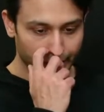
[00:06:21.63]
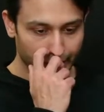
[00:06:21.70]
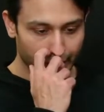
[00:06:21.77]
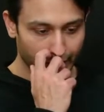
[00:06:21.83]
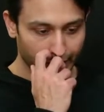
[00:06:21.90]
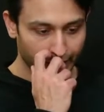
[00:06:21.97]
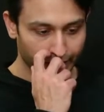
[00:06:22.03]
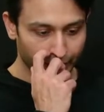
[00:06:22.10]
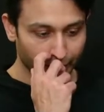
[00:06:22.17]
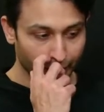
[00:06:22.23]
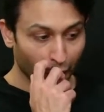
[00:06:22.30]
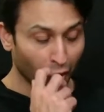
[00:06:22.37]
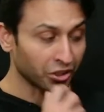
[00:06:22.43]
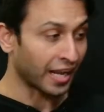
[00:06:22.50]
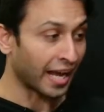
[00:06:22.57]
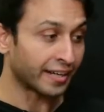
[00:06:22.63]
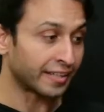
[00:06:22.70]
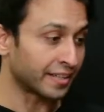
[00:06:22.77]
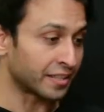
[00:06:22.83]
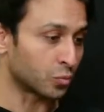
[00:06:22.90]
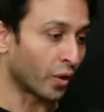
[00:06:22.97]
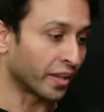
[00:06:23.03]
And then
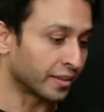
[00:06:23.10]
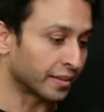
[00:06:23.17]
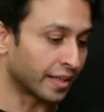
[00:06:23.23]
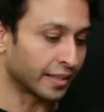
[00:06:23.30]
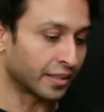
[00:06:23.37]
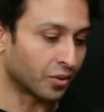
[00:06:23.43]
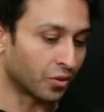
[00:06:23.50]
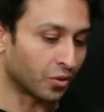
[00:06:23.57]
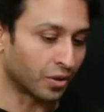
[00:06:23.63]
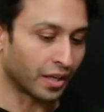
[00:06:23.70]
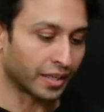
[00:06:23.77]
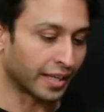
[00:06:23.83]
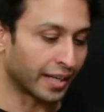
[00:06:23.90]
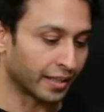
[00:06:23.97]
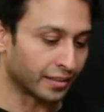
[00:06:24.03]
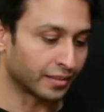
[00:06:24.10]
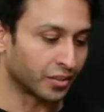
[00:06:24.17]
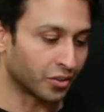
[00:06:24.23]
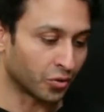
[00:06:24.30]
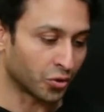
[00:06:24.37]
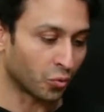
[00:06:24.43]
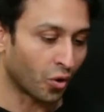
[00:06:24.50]
modularity is one thing. Again,
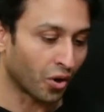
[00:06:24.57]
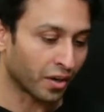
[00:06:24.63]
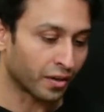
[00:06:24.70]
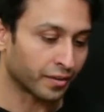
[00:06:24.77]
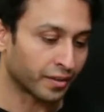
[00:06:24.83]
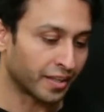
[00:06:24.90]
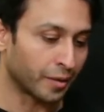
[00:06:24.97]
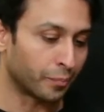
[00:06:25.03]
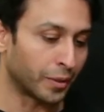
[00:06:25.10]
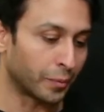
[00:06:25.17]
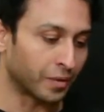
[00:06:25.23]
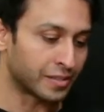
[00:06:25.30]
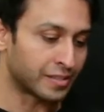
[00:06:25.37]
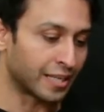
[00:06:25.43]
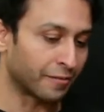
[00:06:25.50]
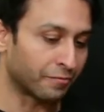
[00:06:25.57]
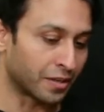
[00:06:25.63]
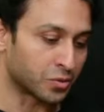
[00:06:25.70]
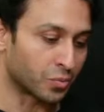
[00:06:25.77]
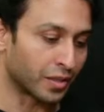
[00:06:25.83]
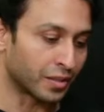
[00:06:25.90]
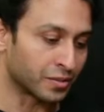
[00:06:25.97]
you want to keep people safe
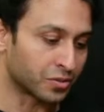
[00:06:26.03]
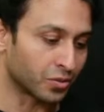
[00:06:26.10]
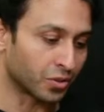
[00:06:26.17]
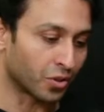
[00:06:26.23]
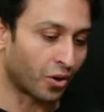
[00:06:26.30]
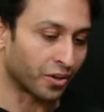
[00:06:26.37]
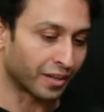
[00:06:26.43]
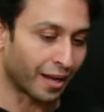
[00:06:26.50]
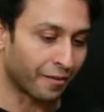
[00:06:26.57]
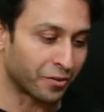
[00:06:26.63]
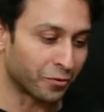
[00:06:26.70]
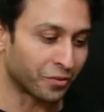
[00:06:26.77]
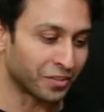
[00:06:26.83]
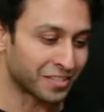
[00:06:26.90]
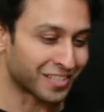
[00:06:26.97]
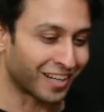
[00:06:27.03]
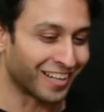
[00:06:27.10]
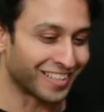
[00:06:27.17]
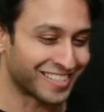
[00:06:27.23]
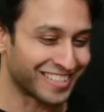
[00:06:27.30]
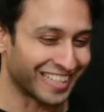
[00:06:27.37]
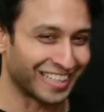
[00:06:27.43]
as well, so not everyone
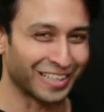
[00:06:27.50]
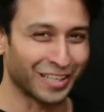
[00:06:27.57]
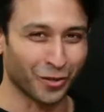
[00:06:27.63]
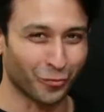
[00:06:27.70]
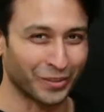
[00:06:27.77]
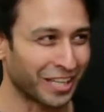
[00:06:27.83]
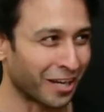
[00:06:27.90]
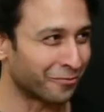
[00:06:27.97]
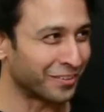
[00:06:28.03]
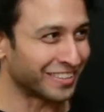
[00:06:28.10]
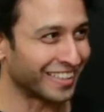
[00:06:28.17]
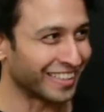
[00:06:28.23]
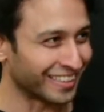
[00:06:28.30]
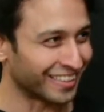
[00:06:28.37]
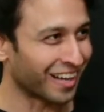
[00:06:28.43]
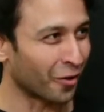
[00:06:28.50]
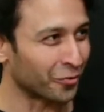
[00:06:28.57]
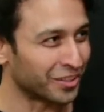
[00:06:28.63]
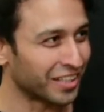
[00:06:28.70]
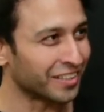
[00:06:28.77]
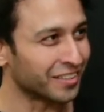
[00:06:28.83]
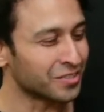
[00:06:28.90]
starts tinkling with everything
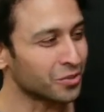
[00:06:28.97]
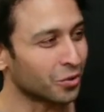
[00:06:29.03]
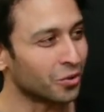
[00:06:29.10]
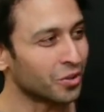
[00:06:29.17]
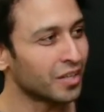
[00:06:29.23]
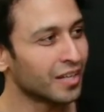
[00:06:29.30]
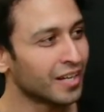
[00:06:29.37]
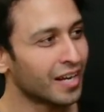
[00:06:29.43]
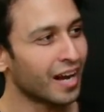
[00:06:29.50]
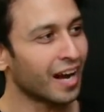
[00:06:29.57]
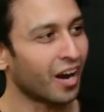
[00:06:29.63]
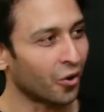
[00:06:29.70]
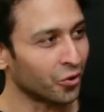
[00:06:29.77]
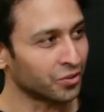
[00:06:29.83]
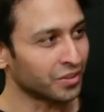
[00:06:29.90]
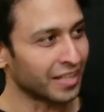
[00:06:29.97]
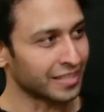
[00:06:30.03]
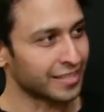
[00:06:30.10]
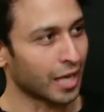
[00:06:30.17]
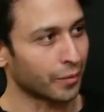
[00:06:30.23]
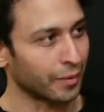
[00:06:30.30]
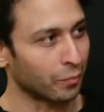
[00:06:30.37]
out there. So how things
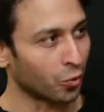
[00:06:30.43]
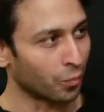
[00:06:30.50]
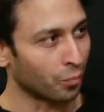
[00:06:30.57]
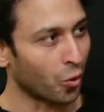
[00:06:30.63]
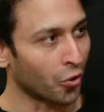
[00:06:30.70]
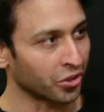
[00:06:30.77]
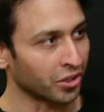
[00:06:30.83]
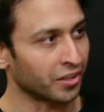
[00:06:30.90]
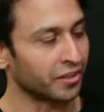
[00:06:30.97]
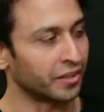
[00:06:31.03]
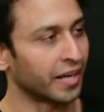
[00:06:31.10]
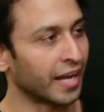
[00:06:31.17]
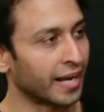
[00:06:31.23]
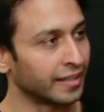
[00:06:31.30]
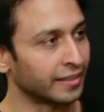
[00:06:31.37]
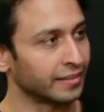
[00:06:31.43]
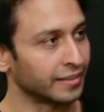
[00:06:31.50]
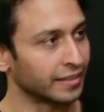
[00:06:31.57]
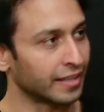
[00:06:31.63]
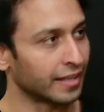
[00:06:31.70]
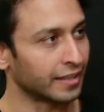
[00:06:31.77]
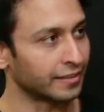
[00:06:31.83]
can be more modular
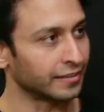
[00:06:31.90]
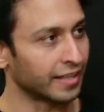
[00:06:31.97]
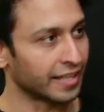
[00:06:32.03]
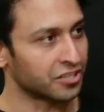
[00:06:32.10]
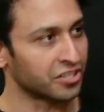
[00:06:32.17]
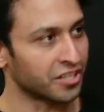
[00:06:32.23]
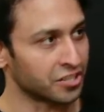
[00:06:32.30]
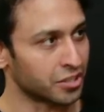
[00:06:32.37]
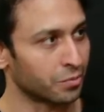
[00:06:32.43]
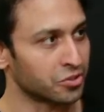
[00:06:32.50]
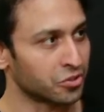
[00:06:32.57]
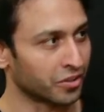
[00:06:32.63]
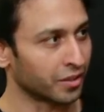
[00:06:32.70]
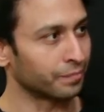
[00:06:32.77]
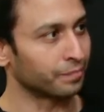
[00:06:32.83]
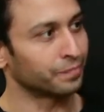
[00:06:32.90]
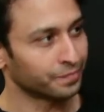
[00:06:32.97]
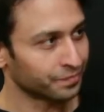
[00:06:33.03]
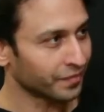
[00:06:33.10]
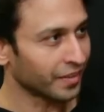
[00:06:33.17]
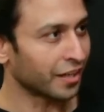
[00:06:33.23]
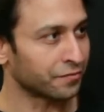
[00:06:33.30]
and exchangeable. So
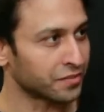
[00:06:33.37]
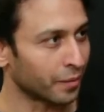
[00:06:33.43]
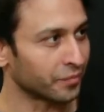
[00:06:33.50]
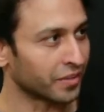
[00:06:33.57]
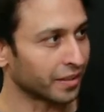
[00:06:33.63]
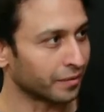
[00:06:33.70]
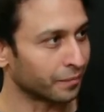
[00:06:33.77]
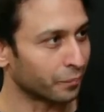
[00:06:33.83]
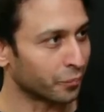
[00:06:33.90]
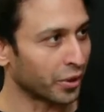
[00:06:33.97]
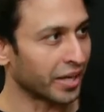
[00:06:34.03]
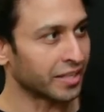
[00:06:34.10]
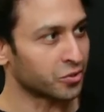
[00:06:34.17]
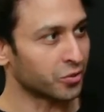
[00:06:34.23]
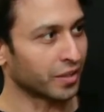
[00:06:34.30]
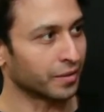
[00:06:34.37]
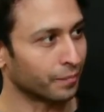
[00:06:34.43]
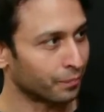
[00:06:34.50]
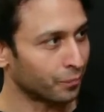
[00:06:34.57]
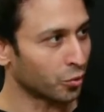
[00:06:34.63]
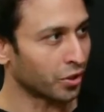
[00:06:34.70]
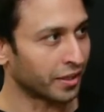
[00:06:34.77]
if something breaks, you can
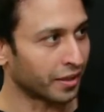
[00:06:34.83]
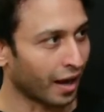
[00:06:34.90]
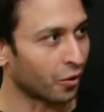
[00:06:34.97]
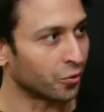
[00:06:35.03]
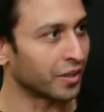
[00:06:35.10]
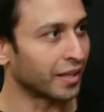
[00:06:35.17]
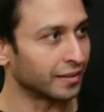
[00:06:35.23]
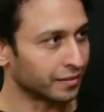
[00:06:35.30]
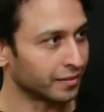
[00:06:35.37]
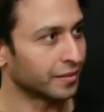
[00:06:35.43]
pull it out, and